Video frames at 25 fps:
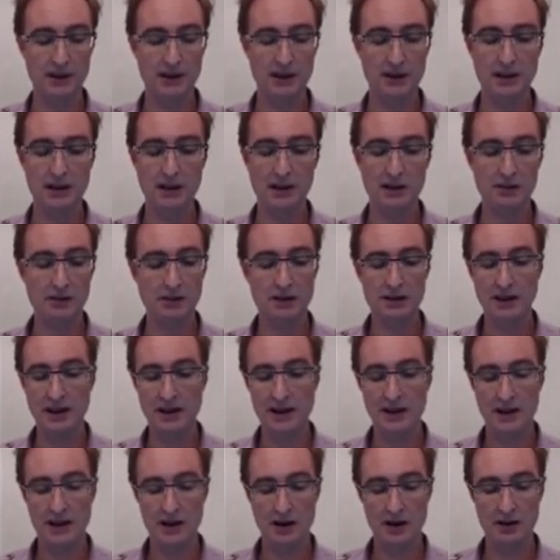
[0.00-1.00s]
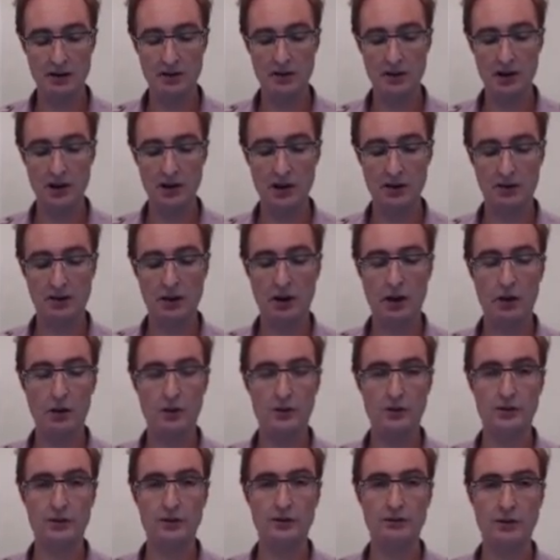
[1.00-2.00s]
Here is how
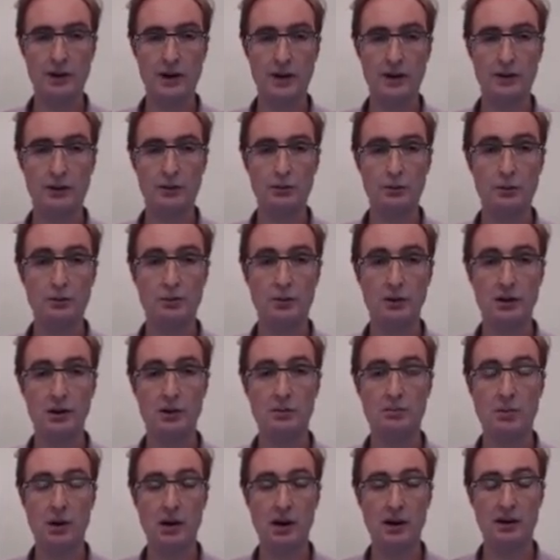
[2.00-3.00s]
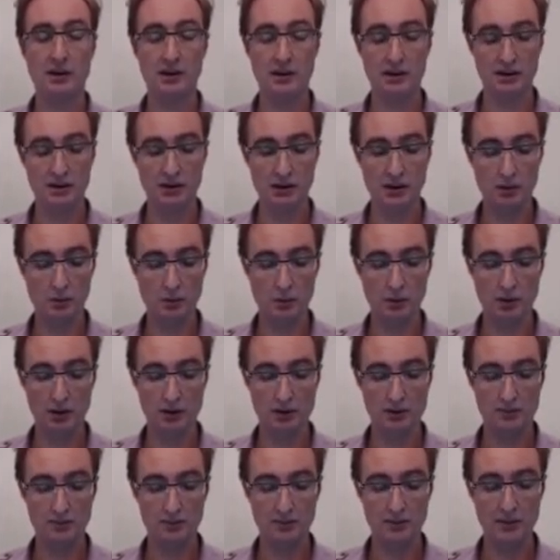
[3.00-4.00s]
hosts and routers would be combined in a
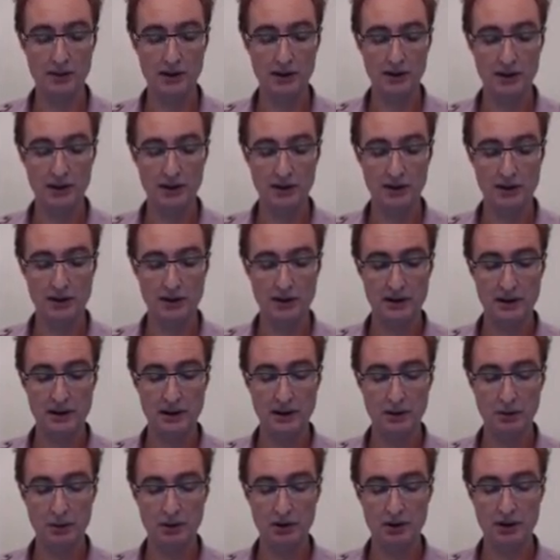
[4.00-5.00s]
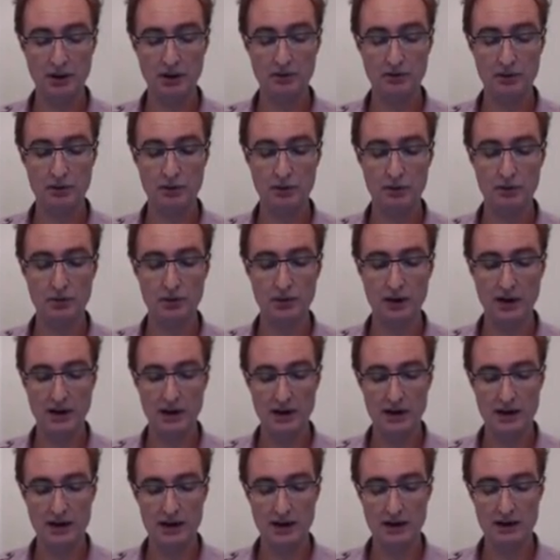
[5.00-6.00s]
network. Now the networks I've drawn
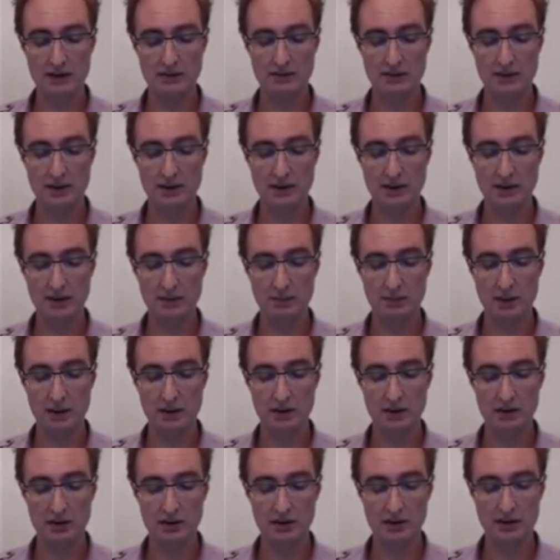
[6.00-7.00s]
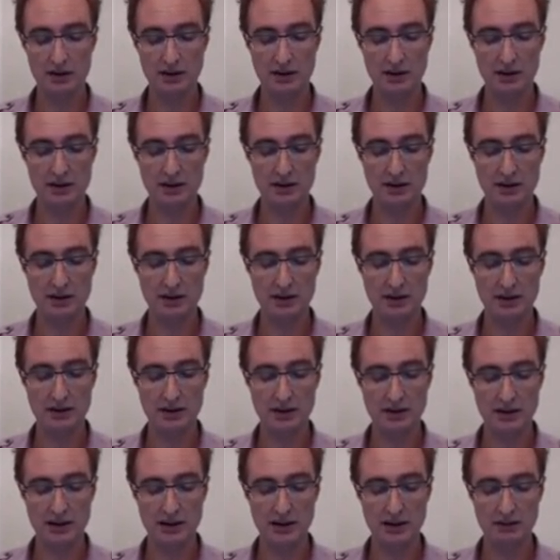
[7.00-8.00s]
have pictures here like
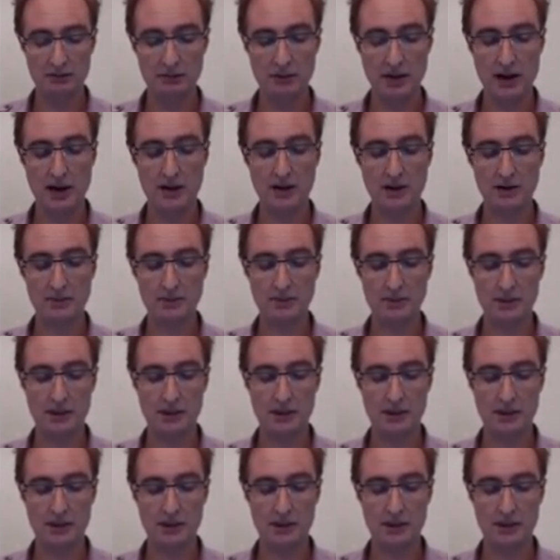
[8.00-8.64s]
a router.